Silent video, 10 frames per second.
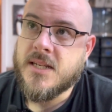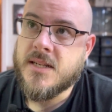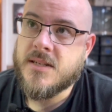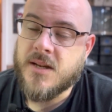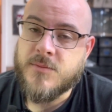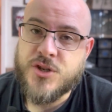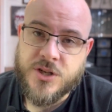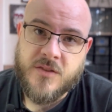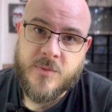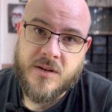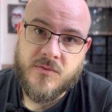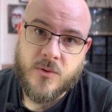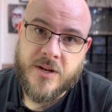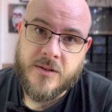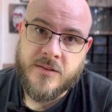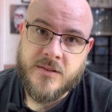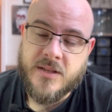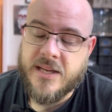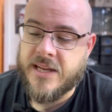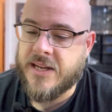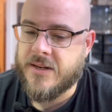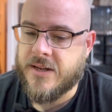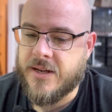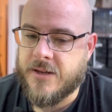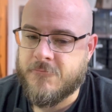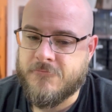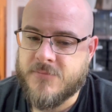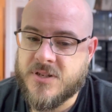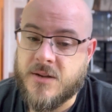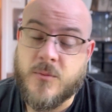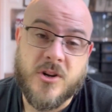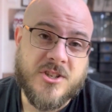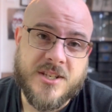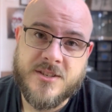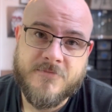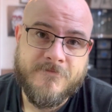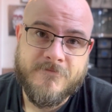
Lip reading: some should have been avoided, and some were just,